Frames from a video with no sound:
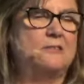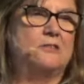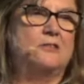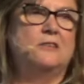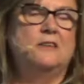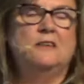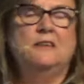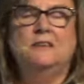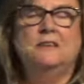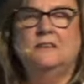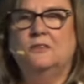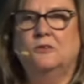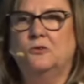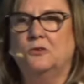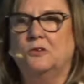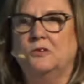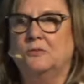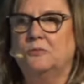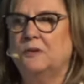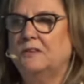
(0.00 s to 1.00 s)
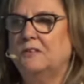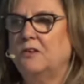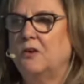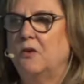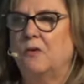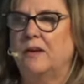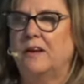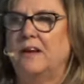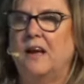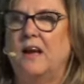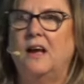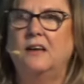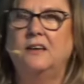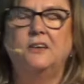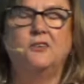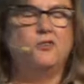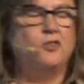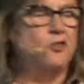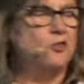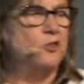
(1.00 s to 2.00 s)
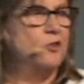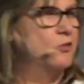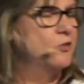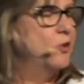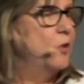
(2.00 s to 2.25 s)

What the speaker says: or what's going on in your